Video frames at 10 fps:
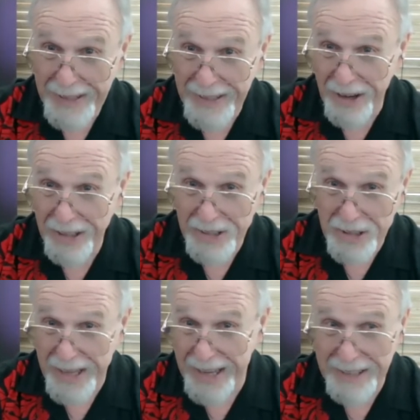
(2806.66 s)
The dog
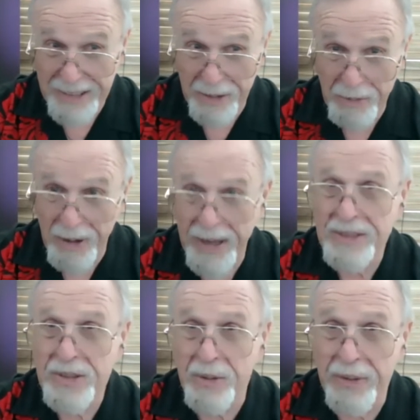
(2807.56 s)
just can't go
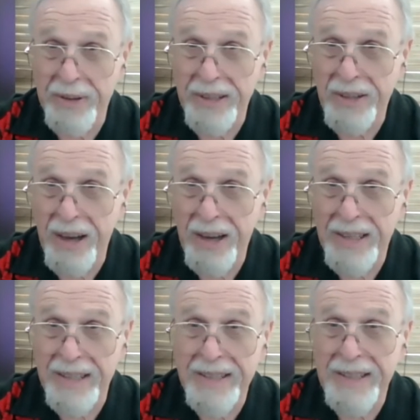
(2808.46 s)
around. So the
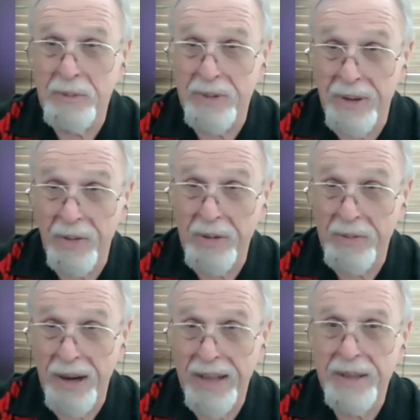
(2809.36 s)
dog will
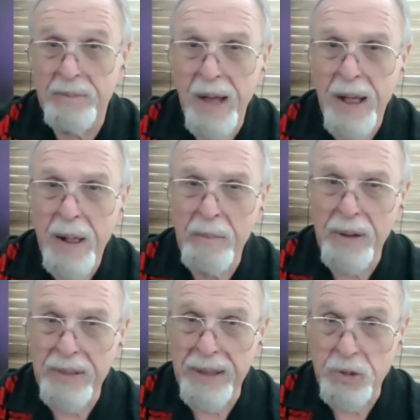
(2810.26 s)
notify them,
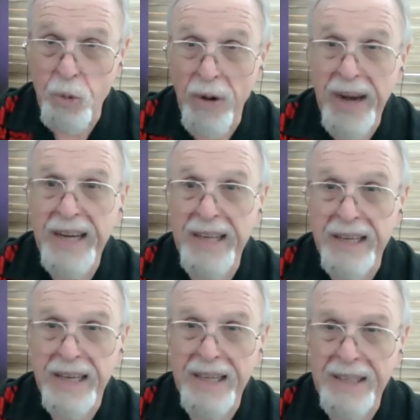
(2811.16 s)
but the training
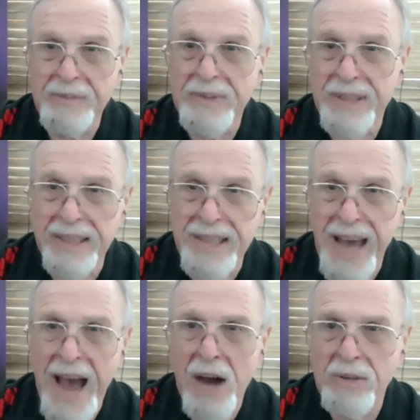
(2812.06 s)
comes. It's
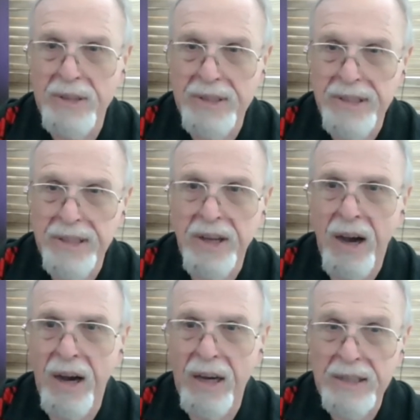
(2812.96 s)
how does the
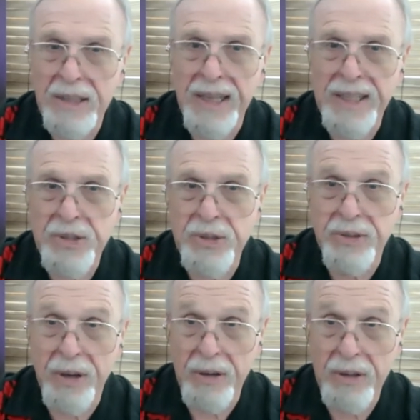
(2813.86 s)
dog let you
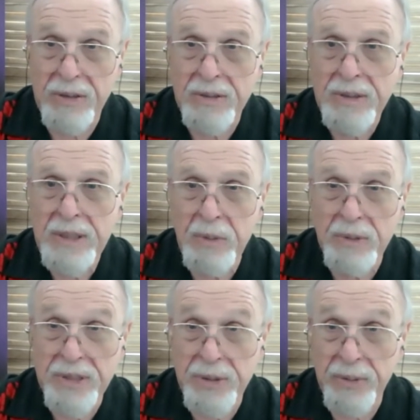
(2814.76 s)
know
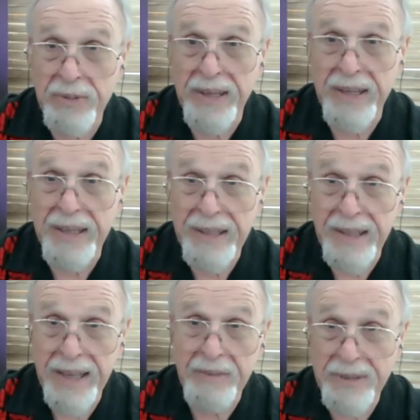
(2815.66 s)
with certainty
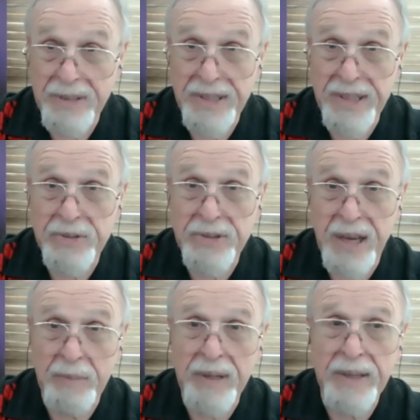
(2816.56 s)
that if a seizure's
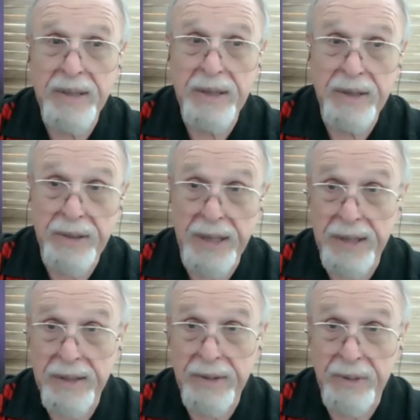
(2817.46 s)
coming,
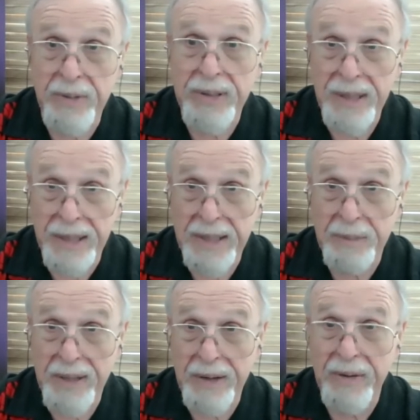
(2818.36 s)
they, they're going to let
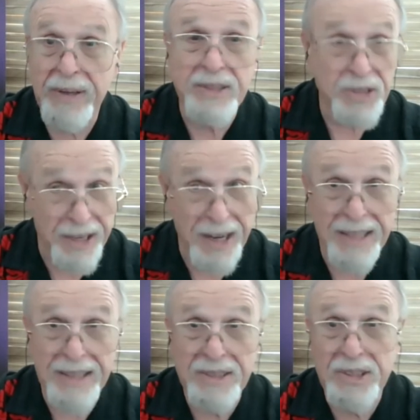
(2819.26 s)
them there. And she
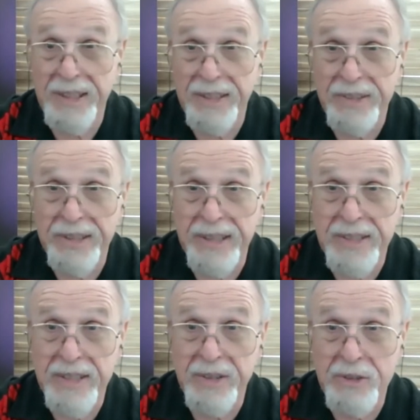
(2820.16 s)
got it. She, she doesn't